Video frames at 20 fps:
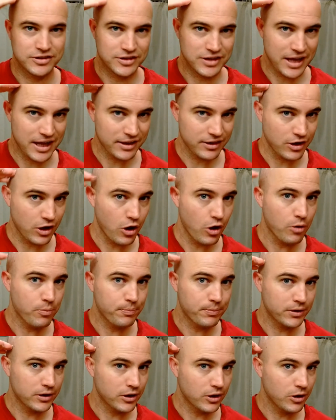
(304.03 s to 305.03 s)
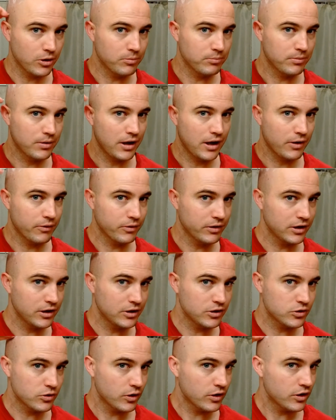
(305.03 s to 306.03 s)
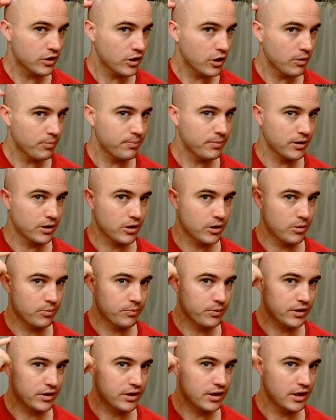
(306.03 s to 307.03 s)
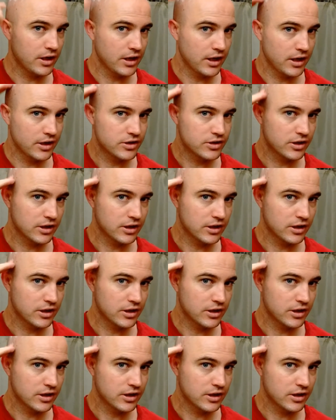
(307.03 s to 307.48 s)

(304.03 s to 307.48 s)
slant, the open comb. I really enjoyed the open comb with the uh,